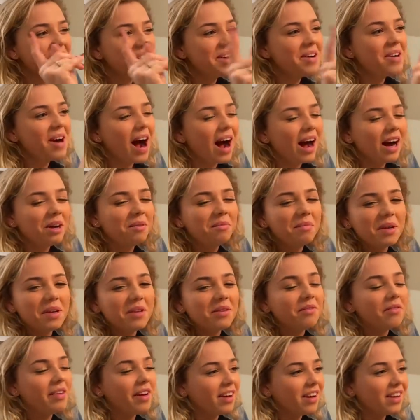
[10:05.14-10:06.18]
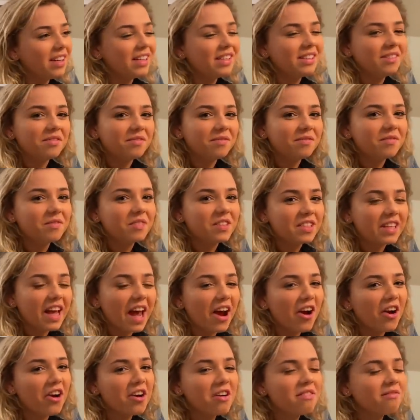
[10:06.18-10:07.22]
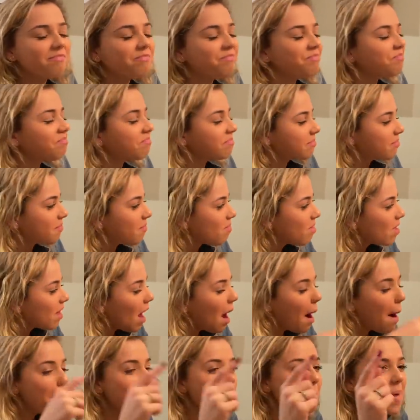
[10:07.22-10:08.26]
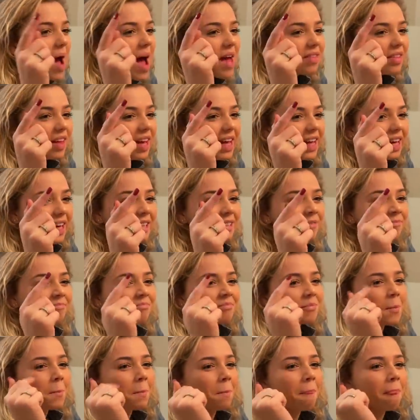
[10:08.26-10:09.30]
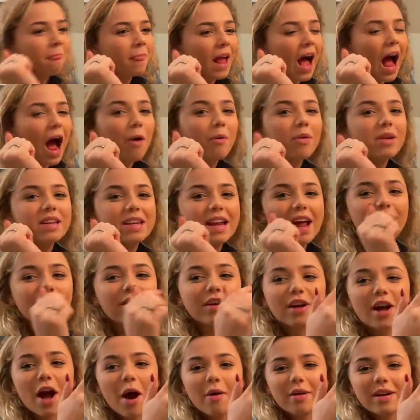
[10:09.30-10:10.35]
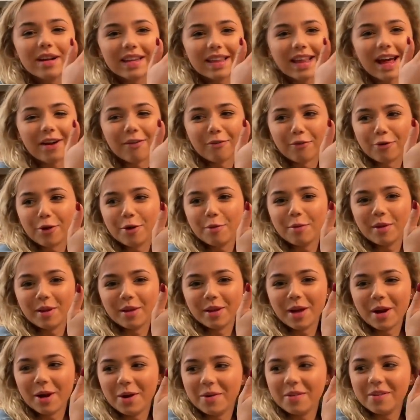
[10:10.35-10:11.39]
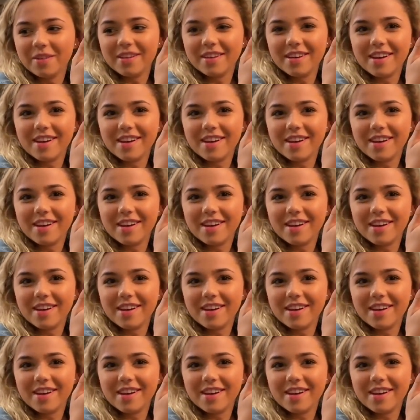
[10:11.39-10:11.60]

you, I would be very scared. And, like, I would never go into that room alone.